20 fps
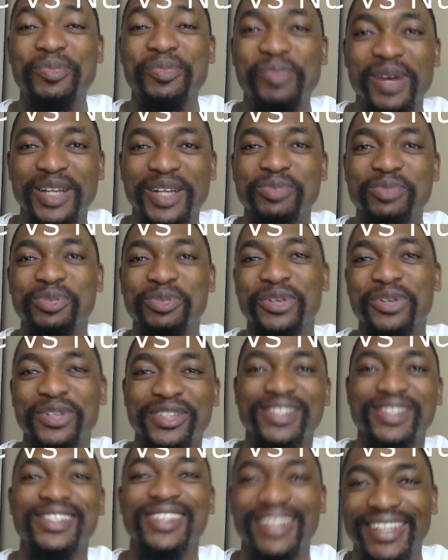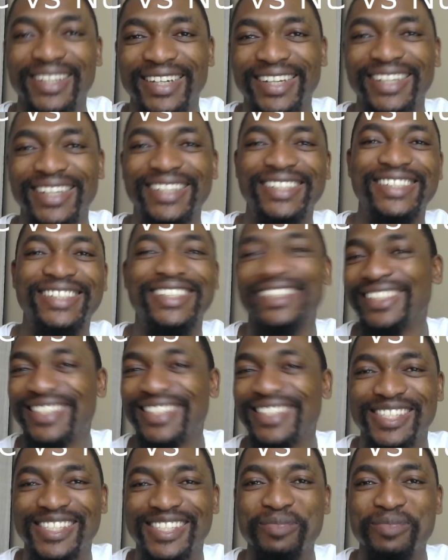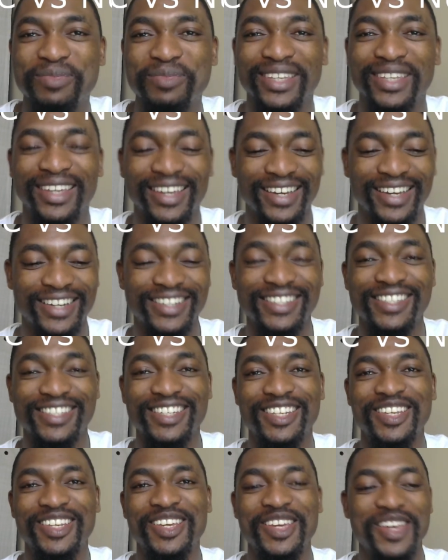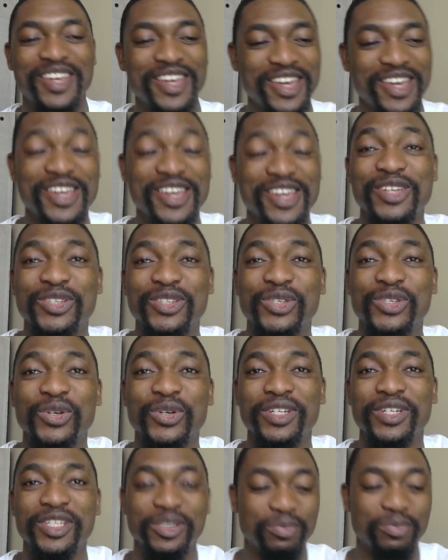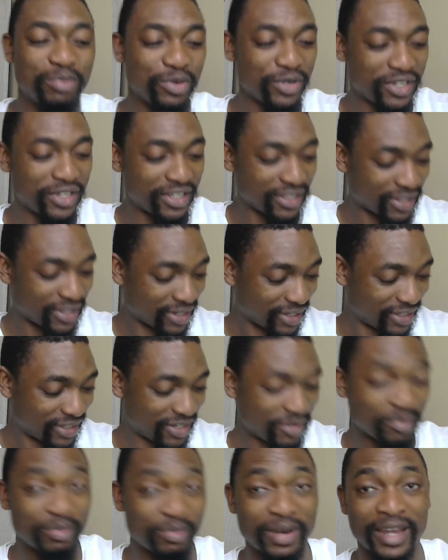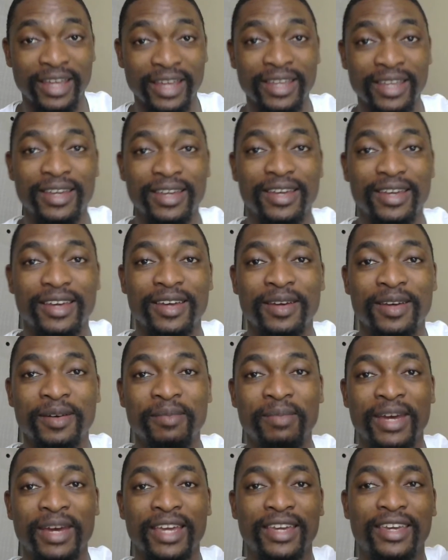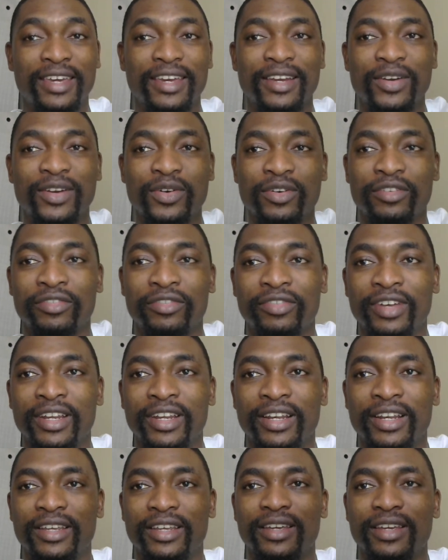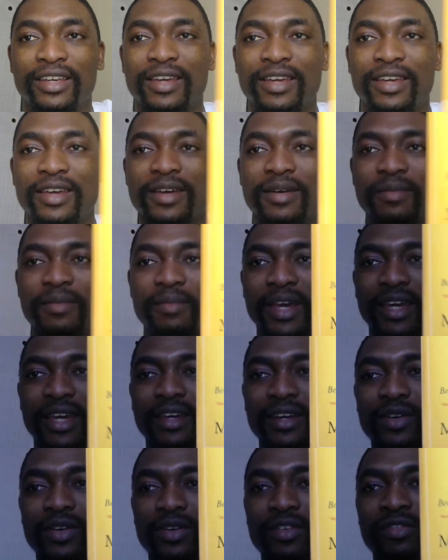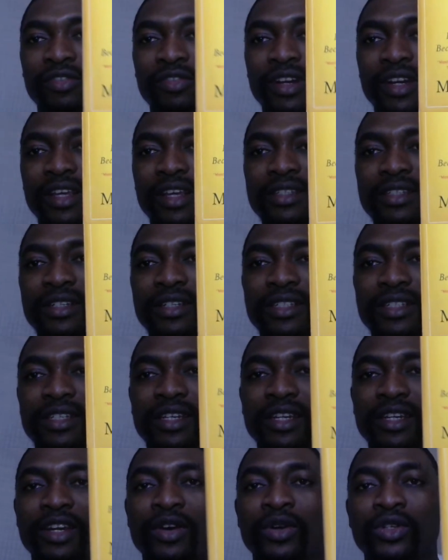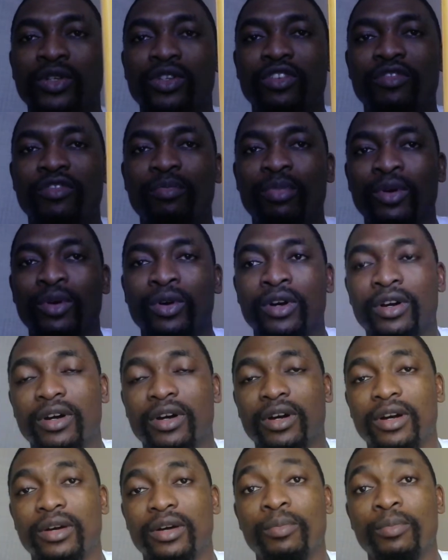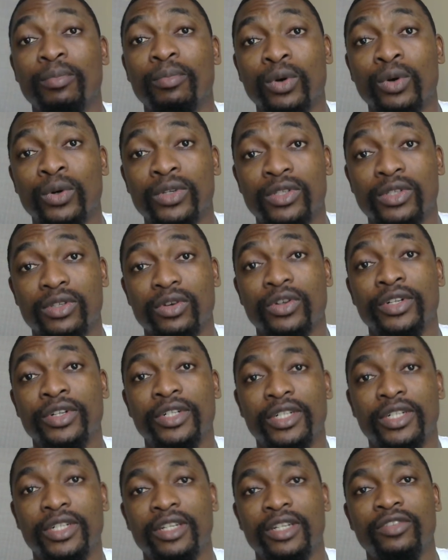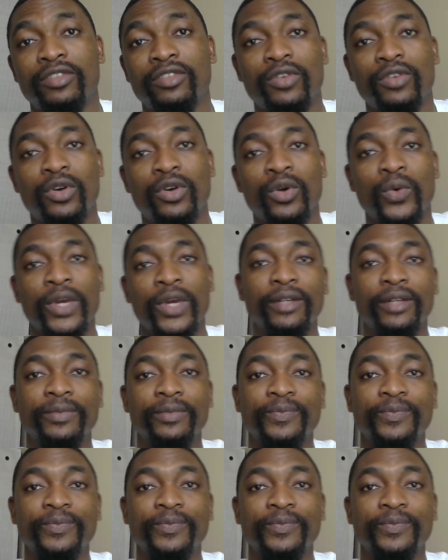part because English is something else. So this book is written by uh, Michael Covel. Michael Covel has written a lot of book books on trend following.